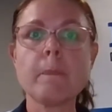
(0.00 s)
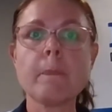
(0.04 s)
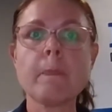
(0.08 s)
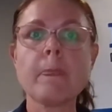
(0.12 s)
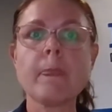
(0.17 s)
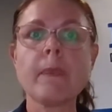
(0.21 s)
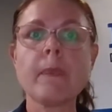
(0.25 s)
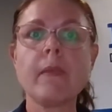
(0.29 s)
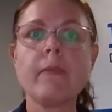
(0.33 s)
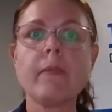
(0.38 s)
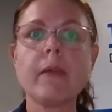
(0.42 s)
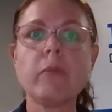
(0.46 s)

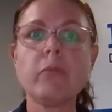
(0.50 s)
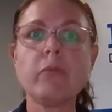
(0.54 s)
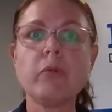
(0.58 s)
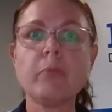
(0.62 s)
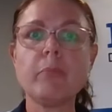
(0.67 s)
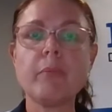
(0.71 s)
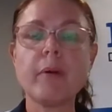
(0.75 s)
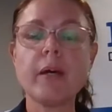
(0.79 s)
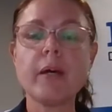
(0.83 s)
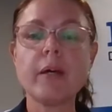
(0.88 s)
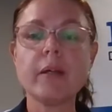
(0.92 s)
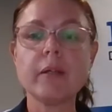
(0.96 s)
They will
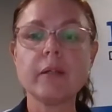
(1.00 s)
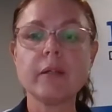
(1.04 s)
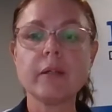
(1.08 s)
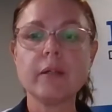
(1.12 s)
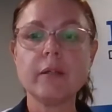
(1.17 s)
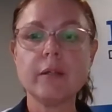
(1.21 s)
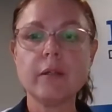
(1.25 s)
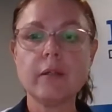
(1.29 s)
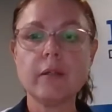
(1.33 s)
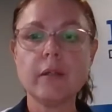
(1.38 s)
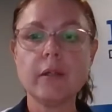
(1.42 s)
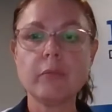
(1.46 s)
bark.
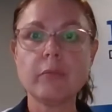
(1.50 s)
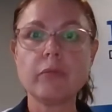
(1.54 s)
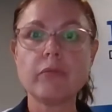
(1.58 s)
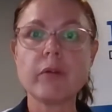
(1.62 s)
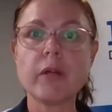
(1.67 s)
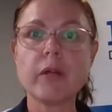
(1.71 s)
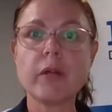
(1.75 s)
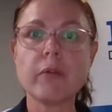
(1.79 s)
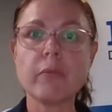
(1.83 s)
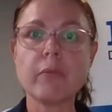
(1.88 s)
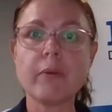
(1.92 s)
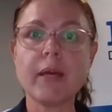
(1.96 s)
They will run
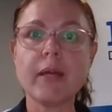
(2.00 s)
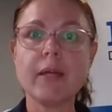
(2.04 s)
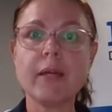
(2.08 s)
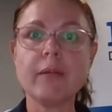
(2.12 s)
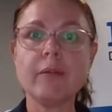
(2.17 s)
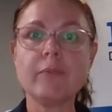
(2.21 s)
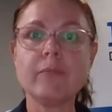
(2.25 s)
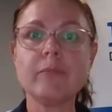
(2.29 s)
away,